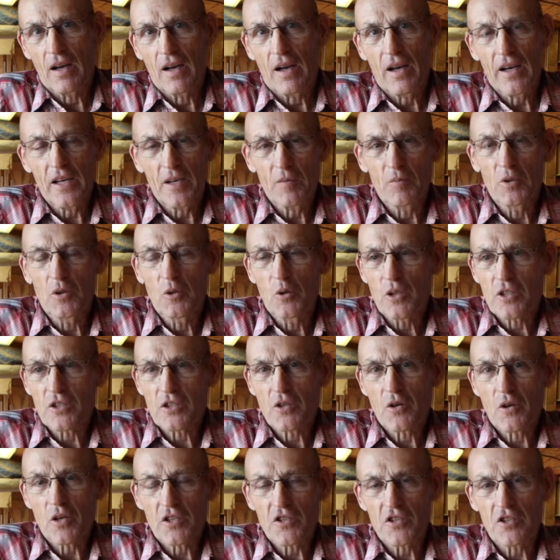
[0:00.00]
Hi, I'm
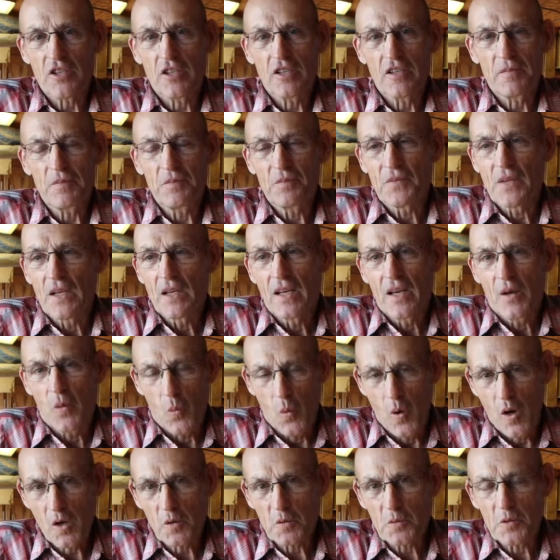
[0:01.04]
Christen.
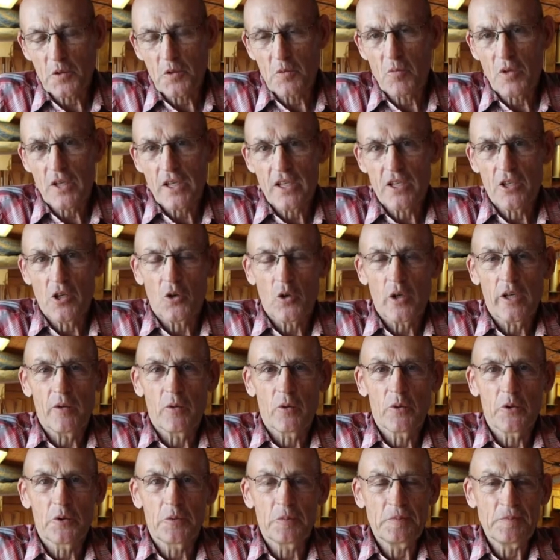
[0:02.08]
Welcome to my toy
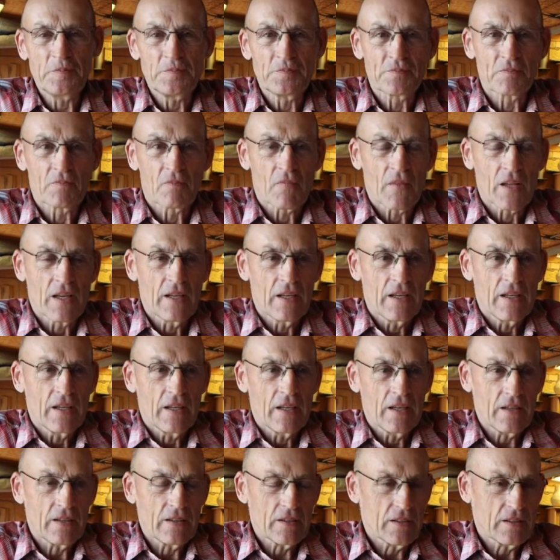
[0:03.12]
room.
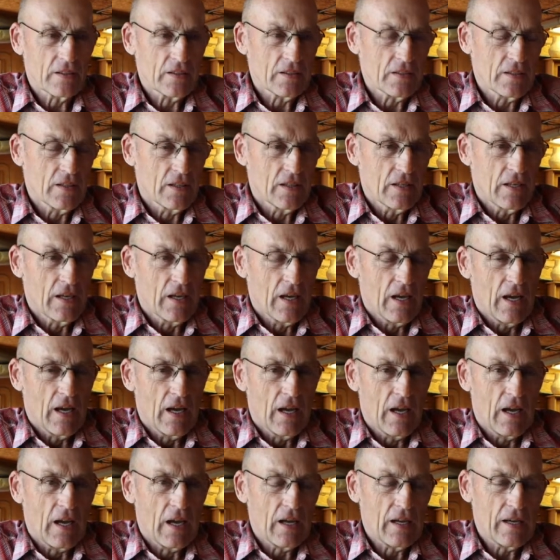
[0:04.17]

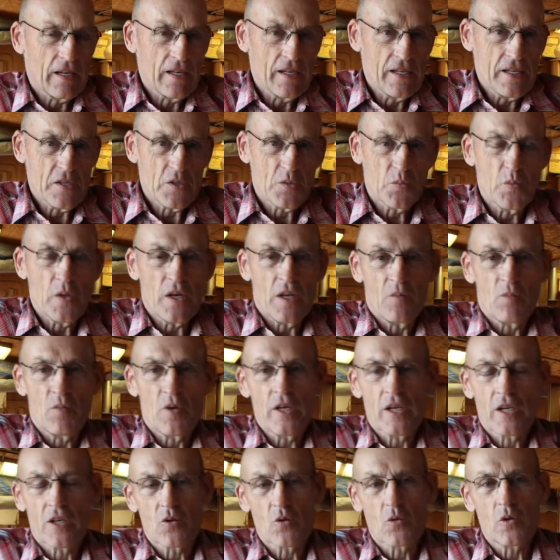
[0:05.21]
I spent my
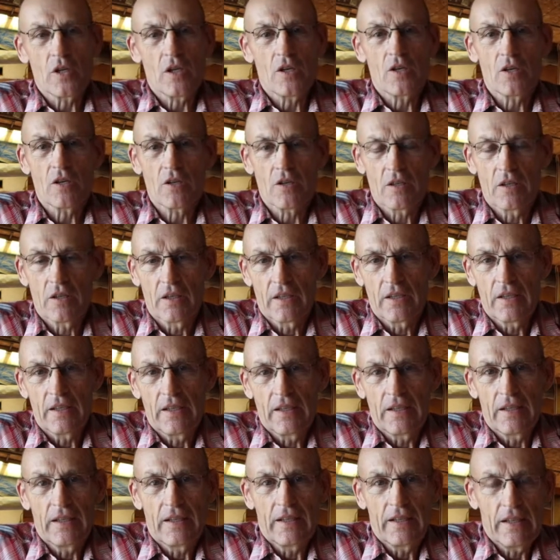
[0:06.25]
career
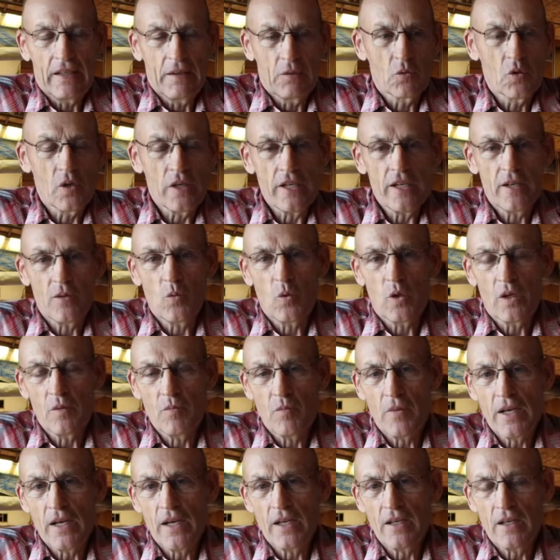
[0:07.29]
running a
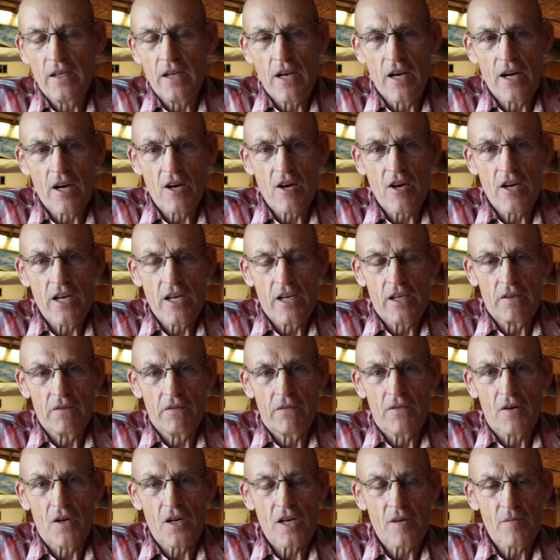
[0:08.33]
one-man dairy and
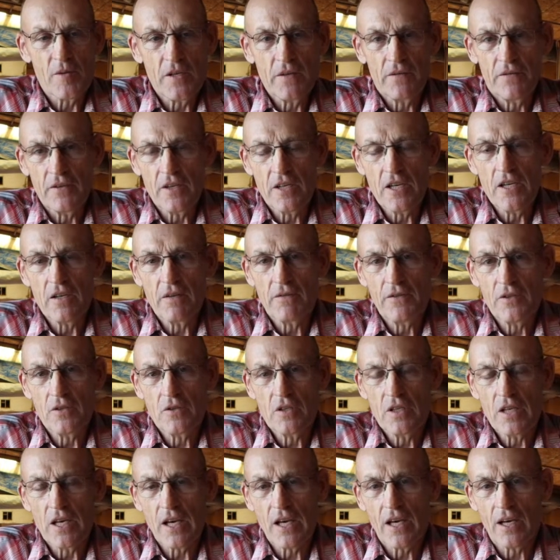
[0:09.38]
farming, feeding a few
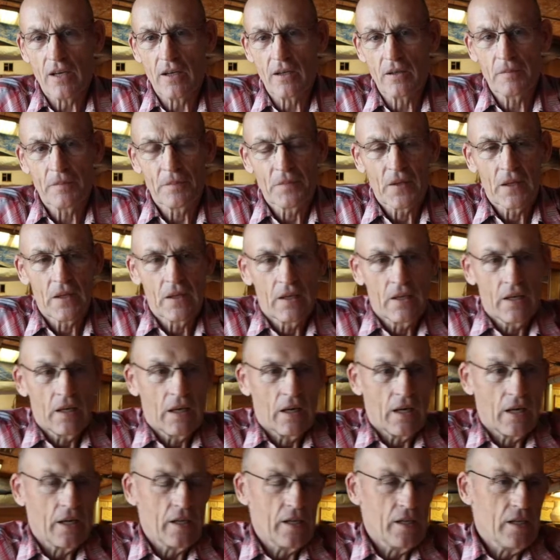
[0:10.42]
cattle.
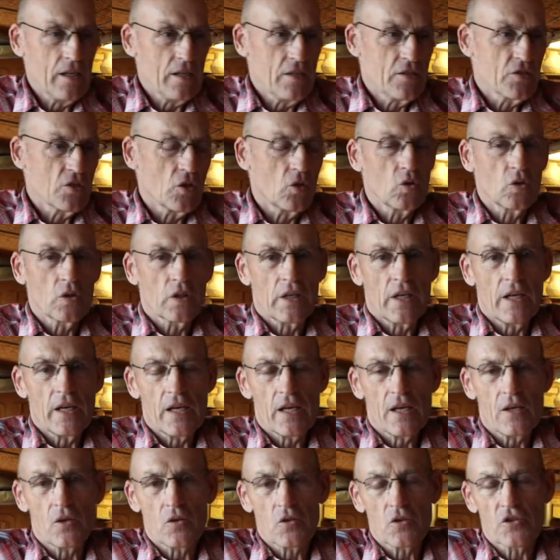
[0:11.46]
I sold the
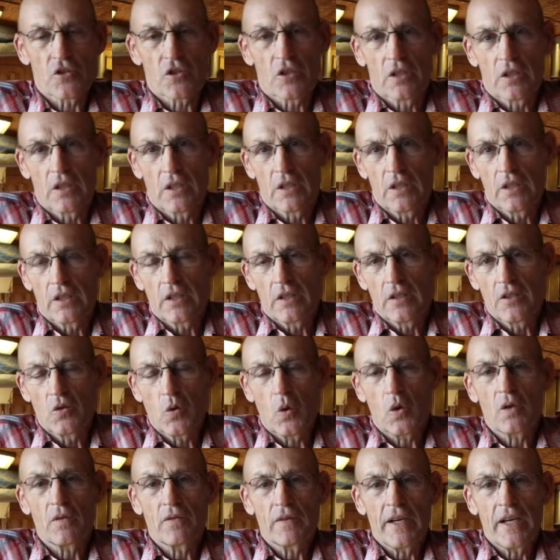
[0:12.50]
cows
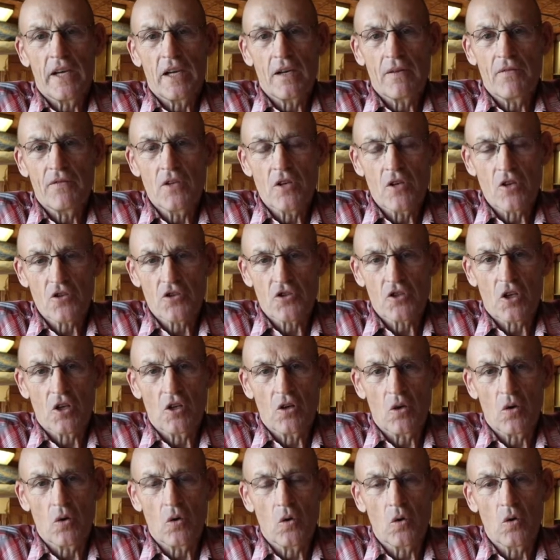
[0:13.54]
12 and a half years
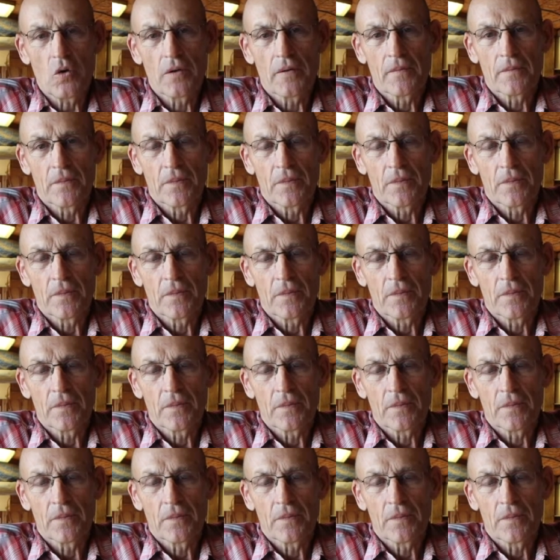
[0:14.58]
ago,